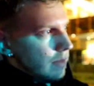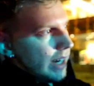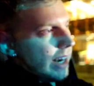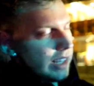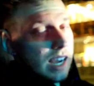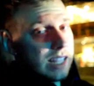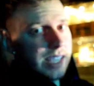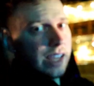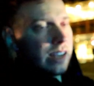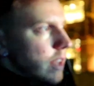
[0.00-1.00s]
my kind of
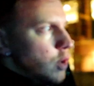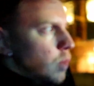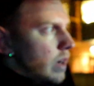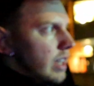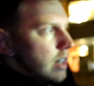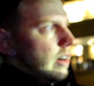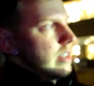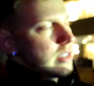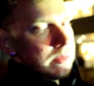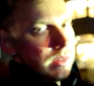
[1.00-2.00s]
content, I do want to
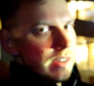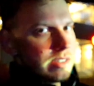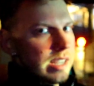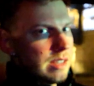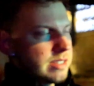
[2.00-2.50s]
integrate some lifestyle